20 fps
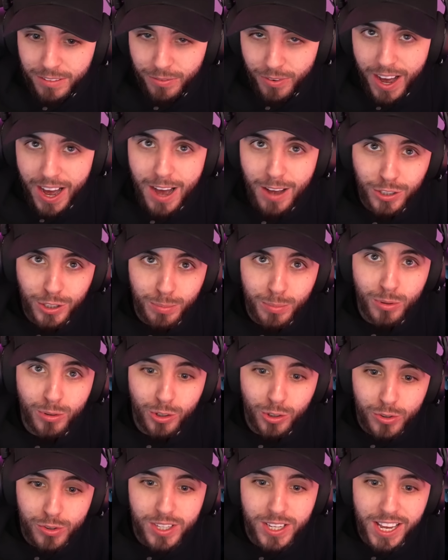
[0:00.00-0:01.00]
But how small
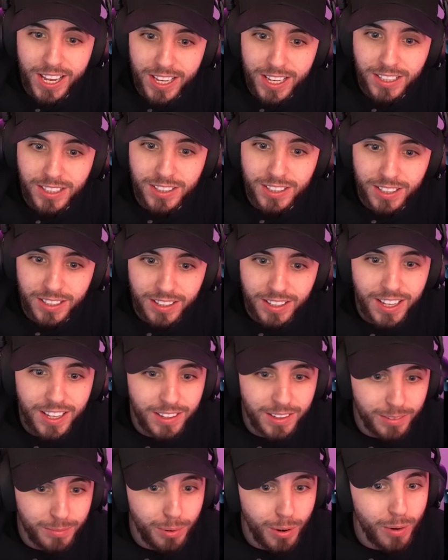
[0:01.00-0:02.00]
the UK is,
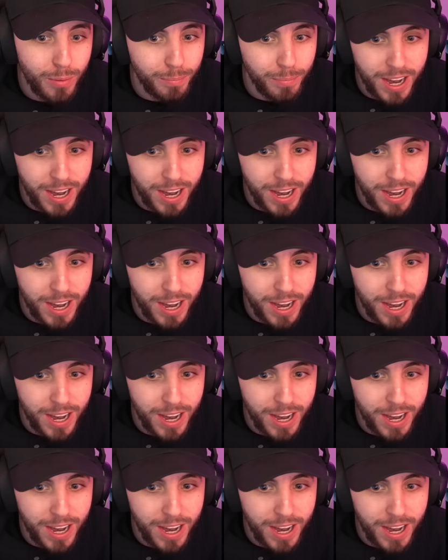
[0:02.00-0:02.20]
they bro.